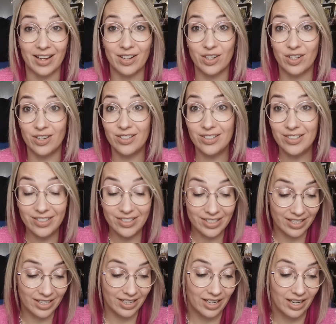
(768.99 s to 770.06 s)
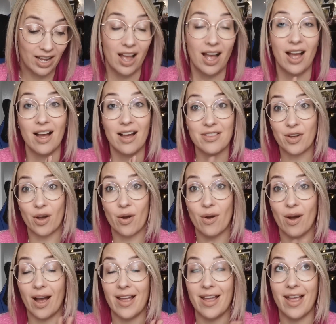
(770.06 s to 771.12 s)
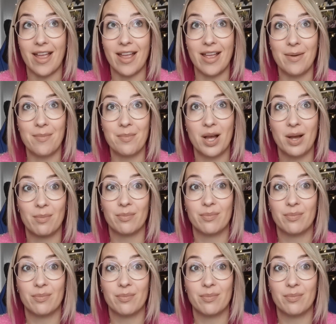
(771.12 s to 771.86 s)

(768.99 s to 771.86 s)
could, though I am